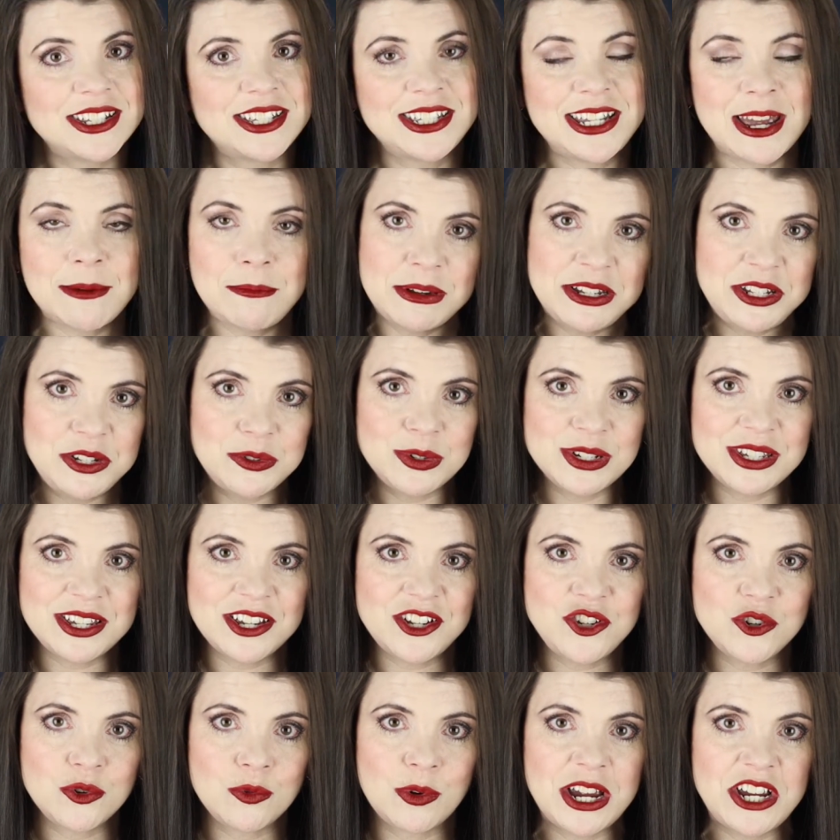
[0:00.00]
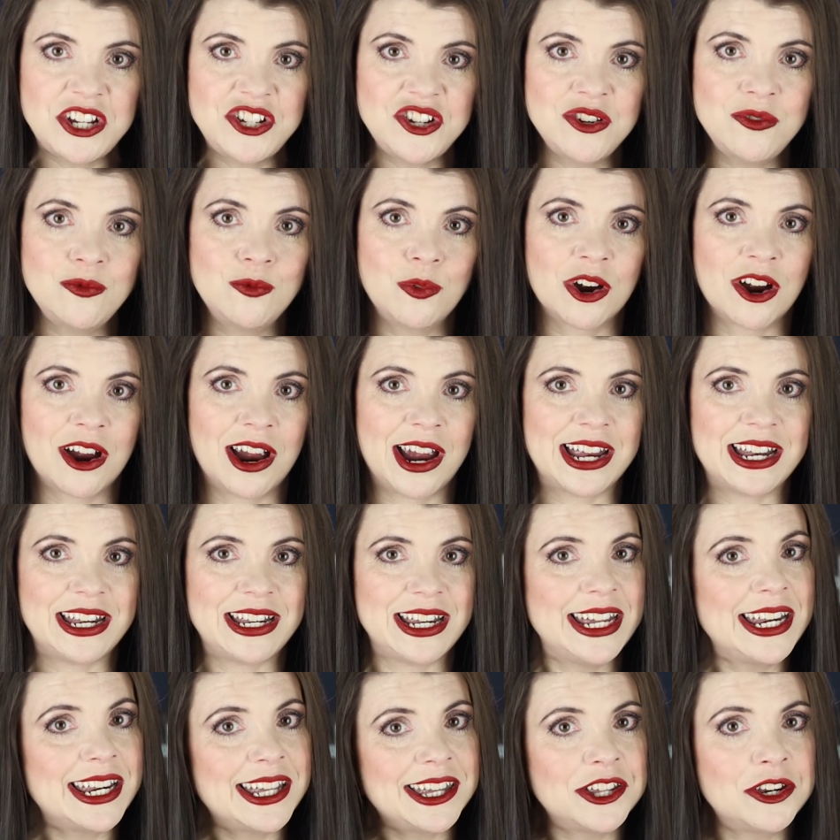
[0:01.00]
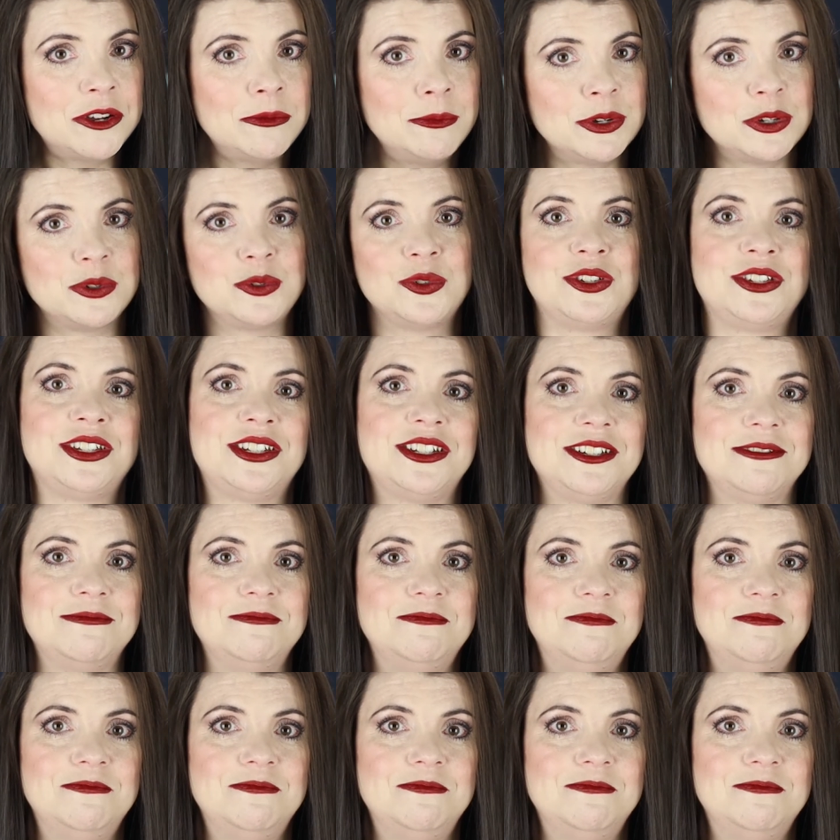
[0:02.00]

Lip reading: step into a situation where I need a little boost.